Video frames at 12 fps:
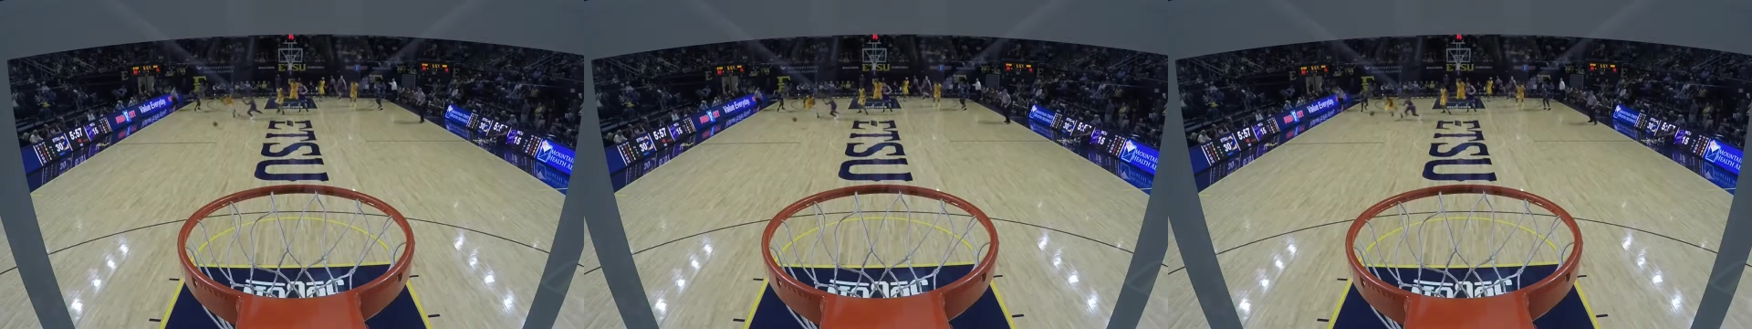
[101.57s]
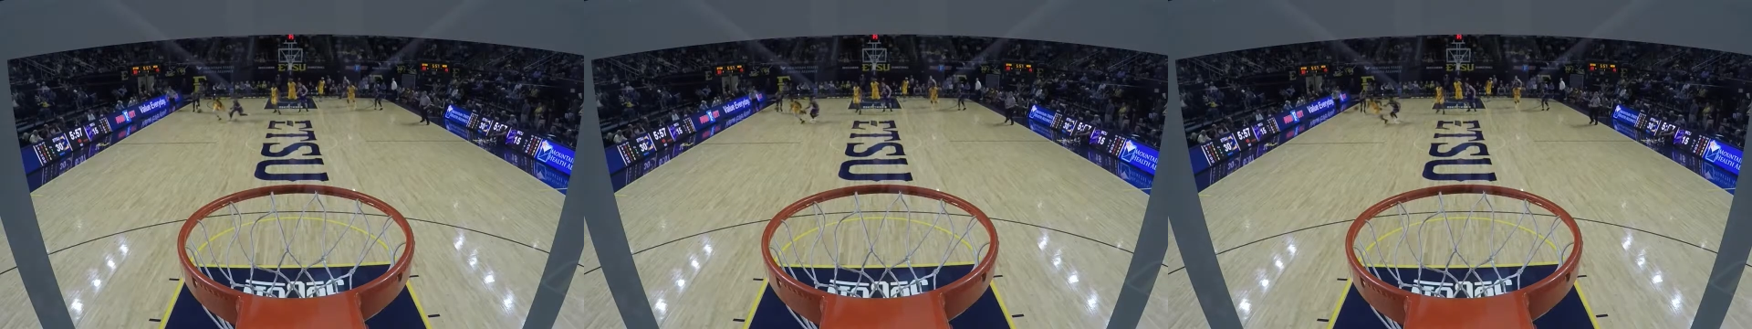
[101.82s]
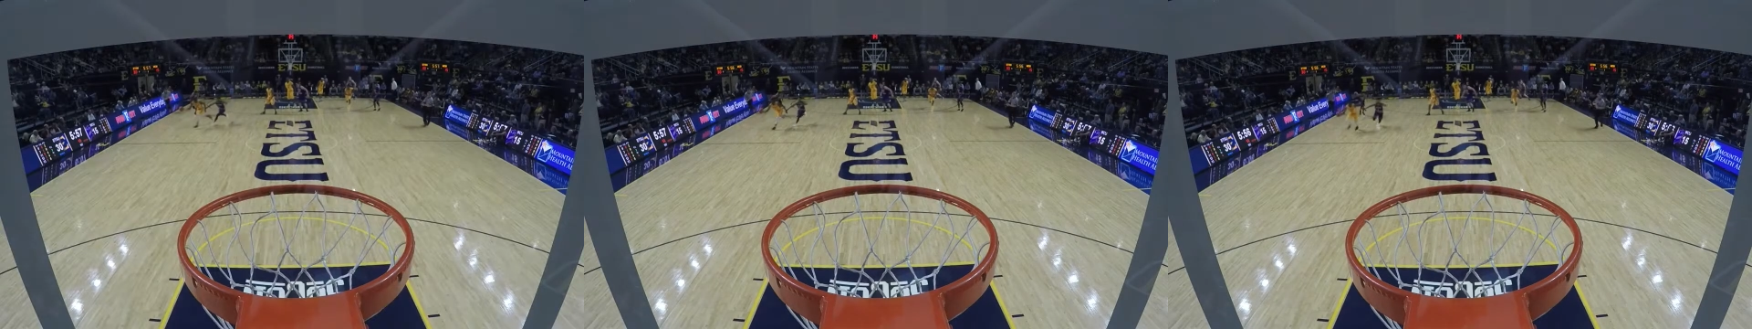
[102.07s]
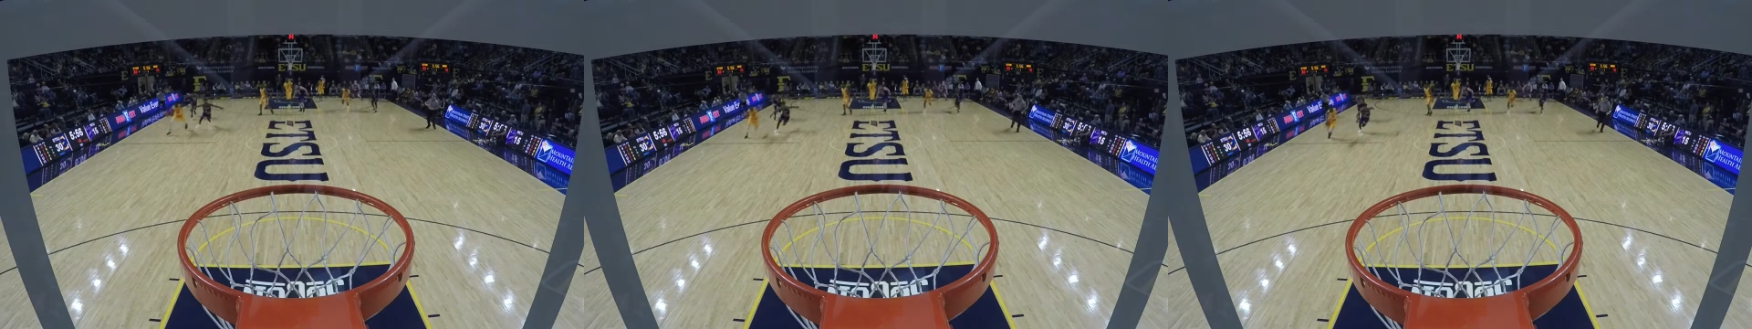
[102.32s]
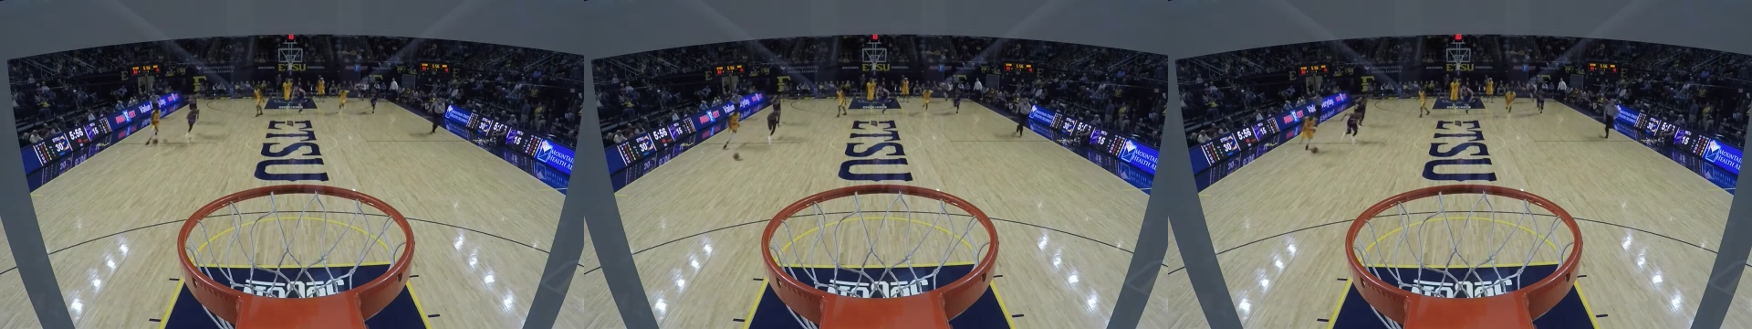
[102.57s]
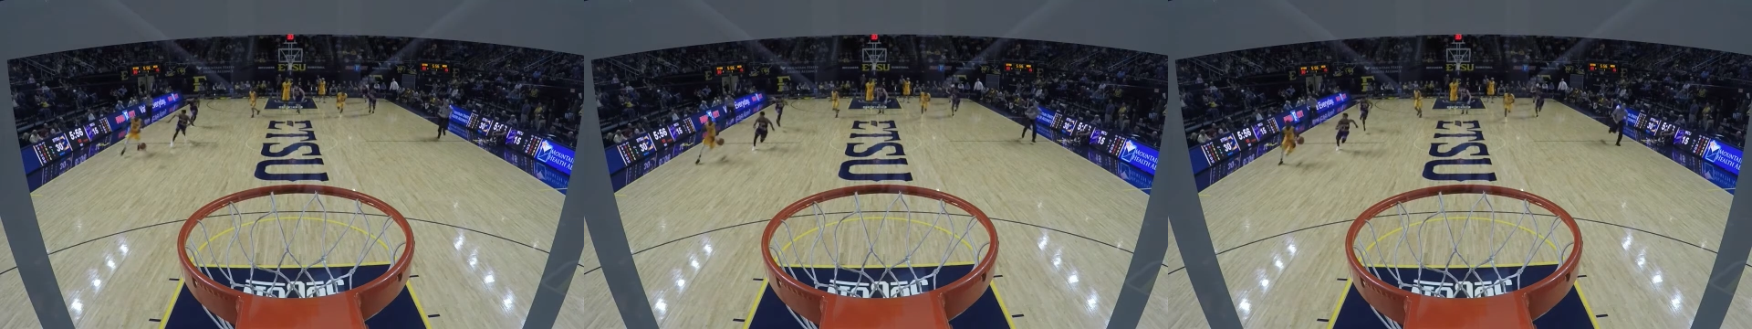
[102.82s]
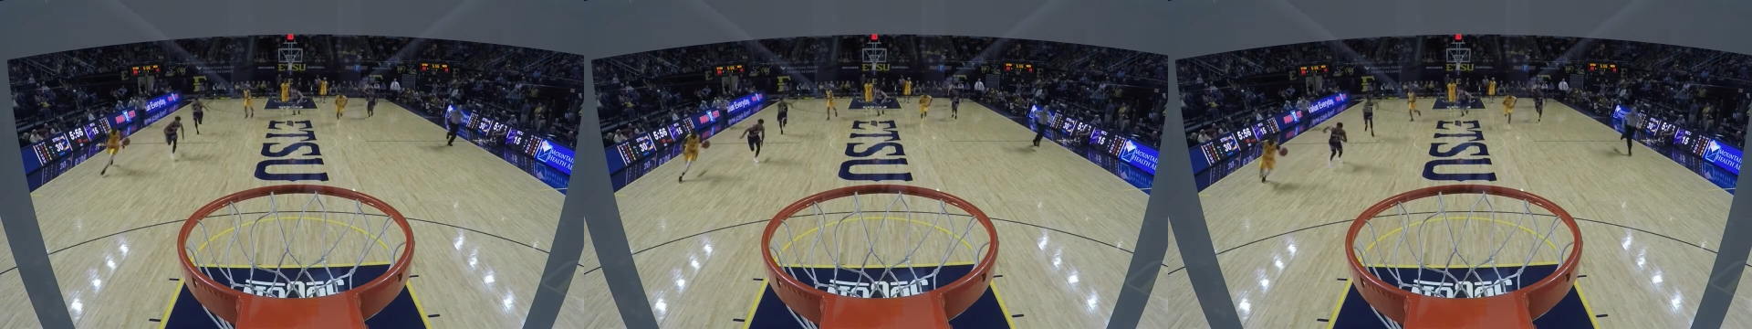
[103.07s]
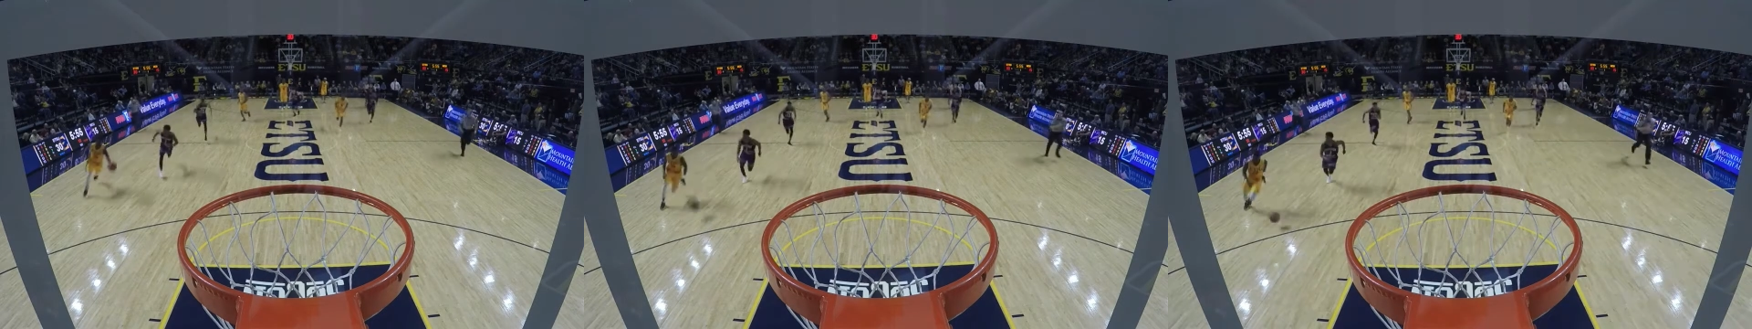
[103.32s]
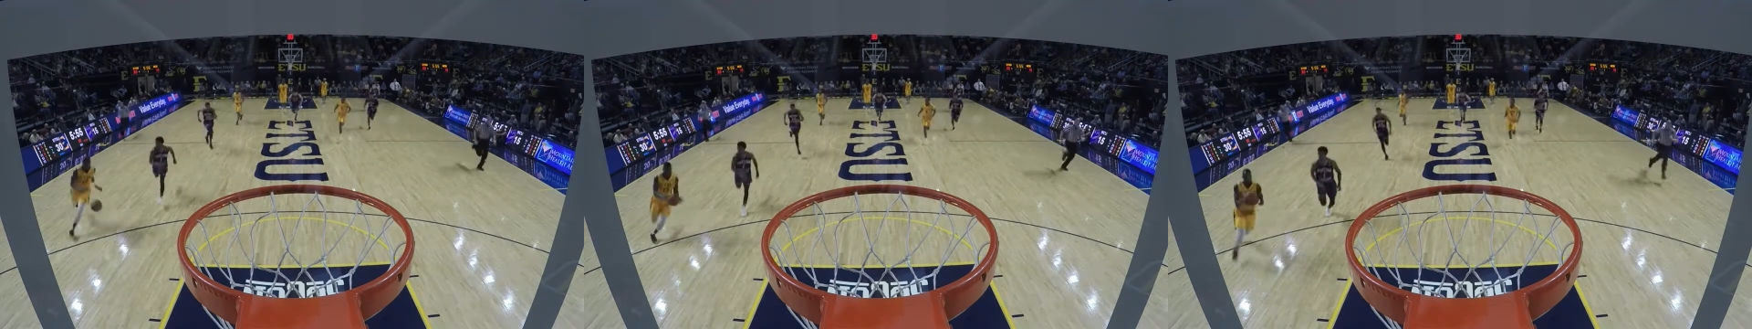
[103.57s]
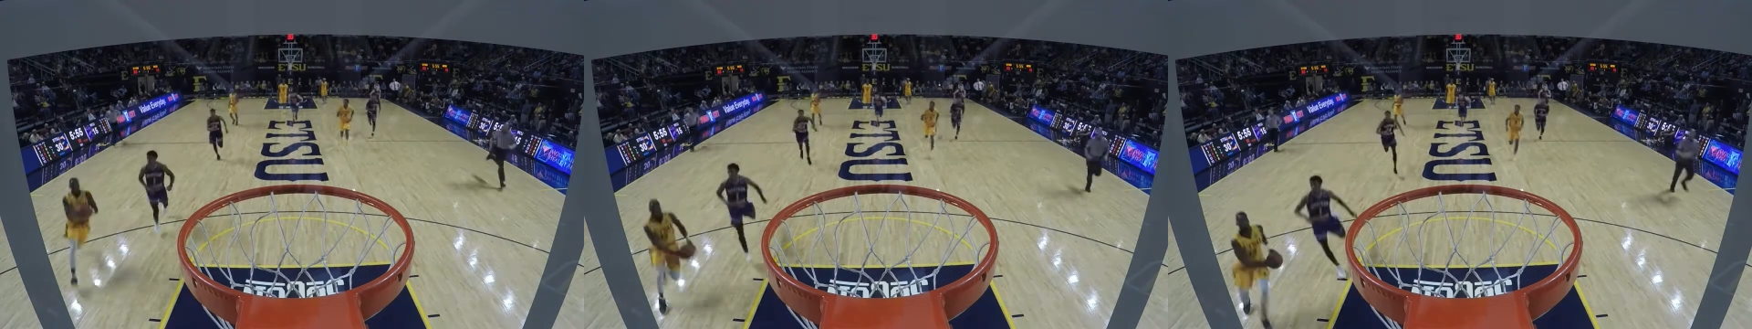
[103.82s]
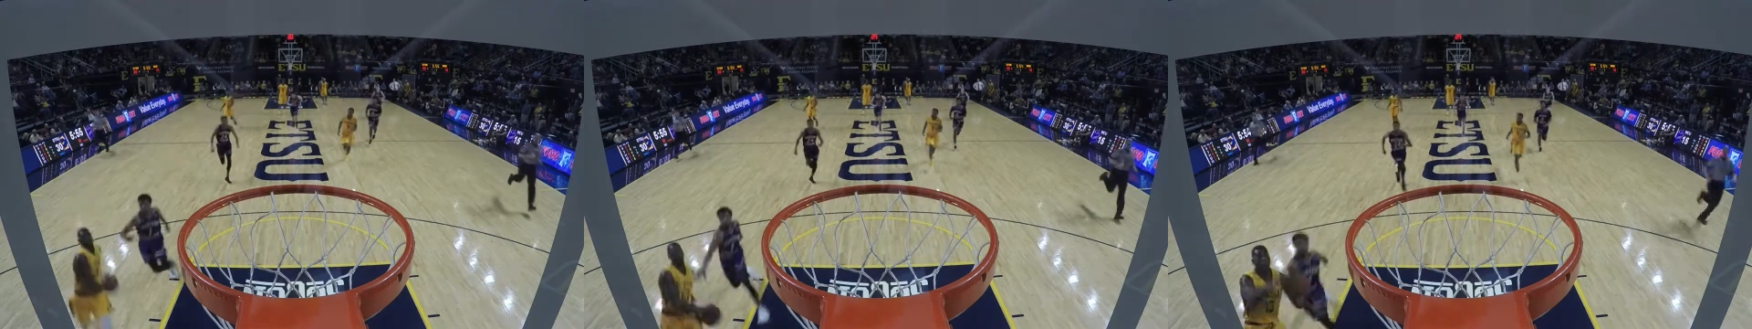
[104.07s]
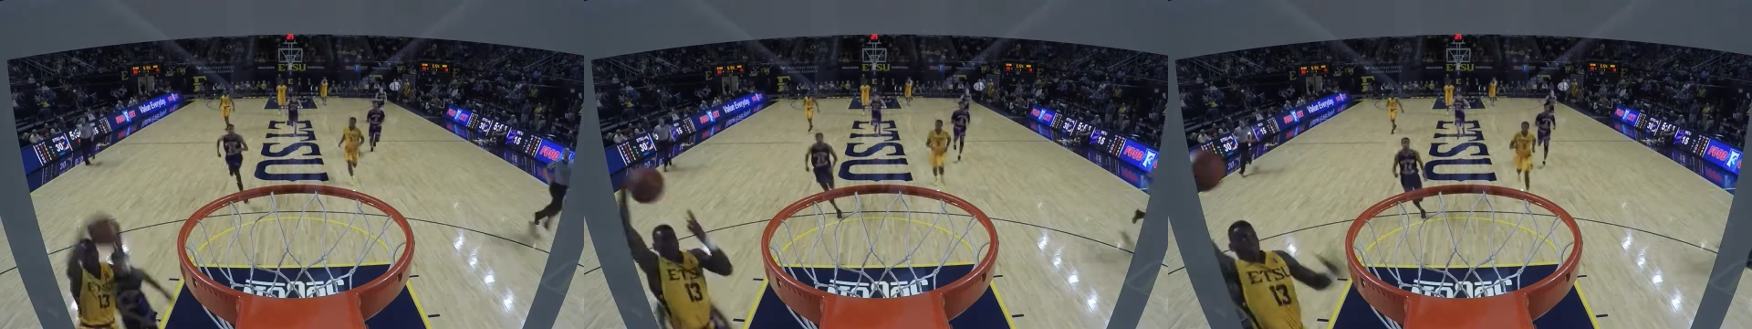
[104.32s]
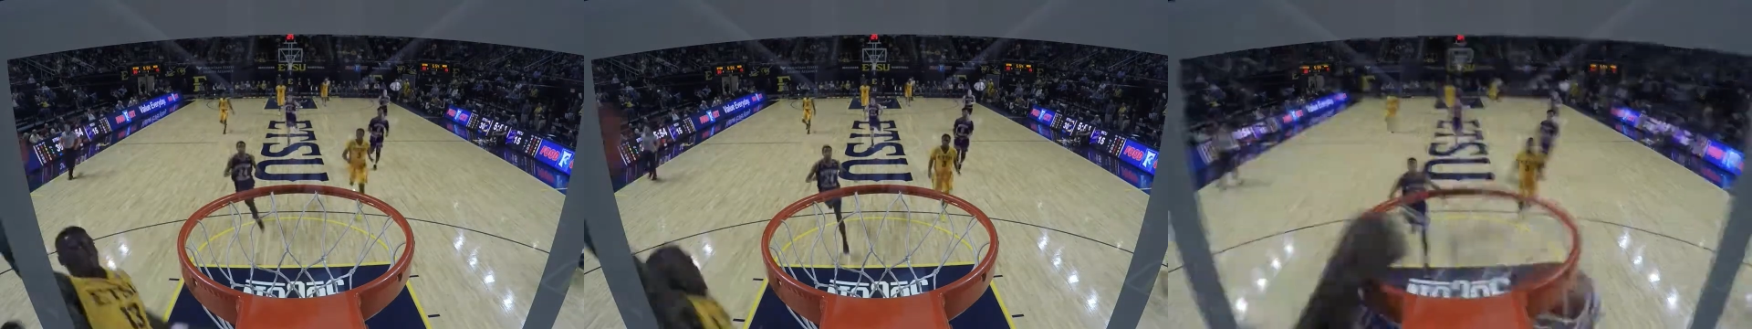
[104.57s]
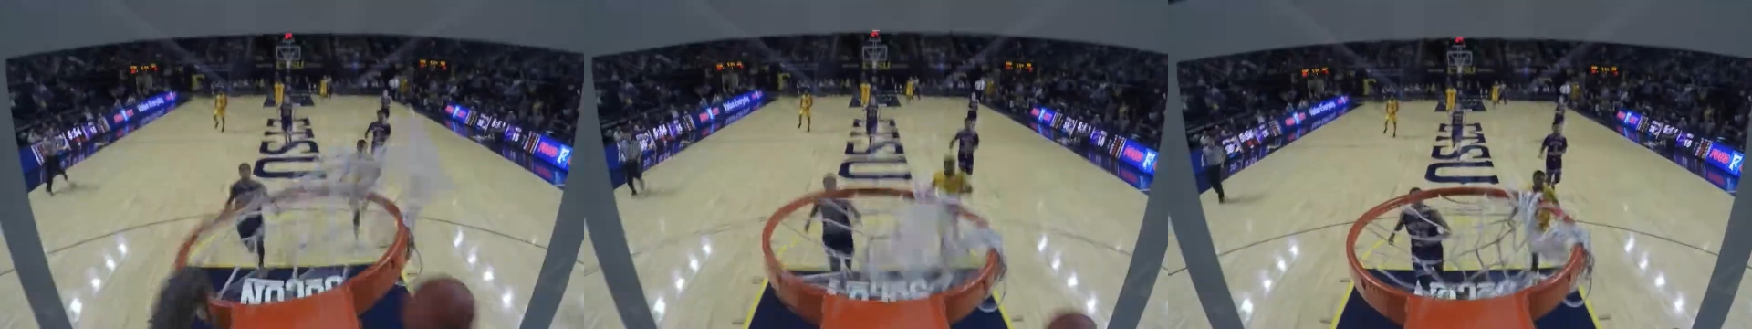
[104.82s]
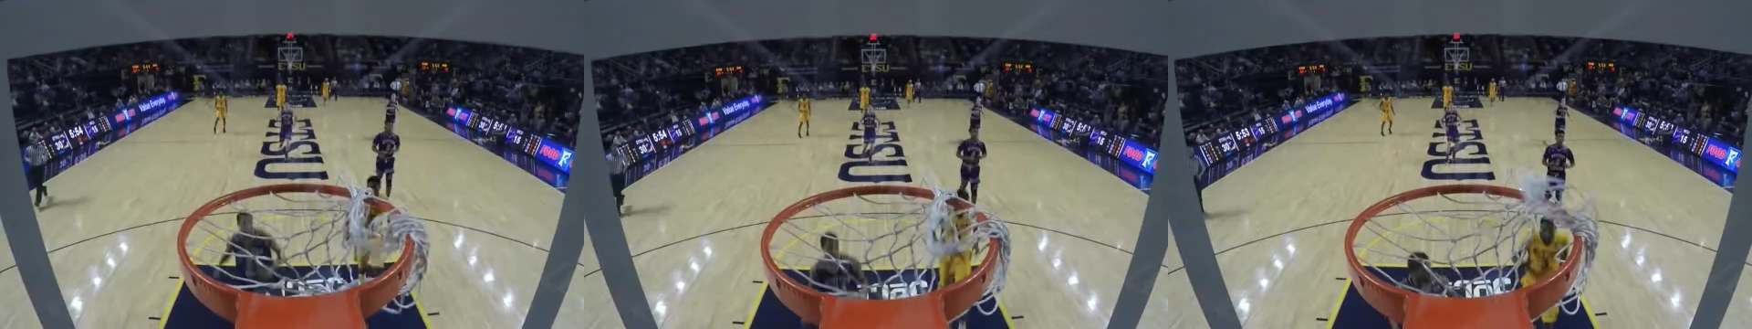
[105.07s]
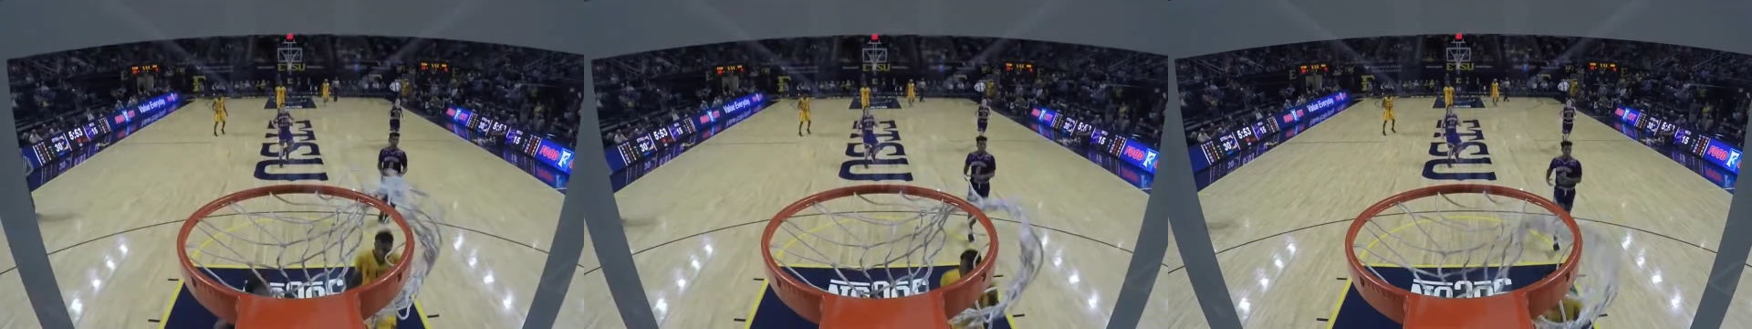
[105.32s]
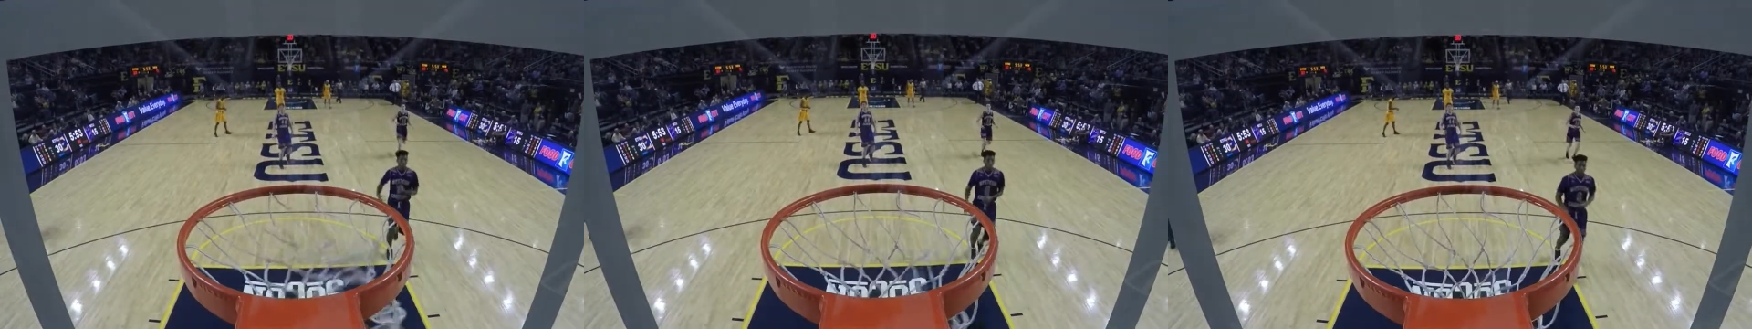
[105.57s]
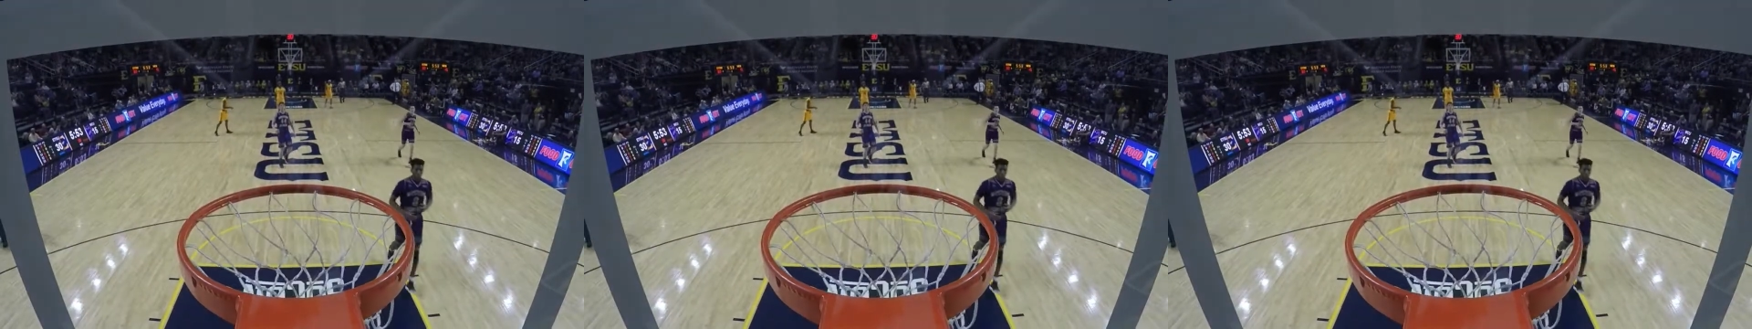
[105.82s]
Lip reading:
[unreadable: no face in view]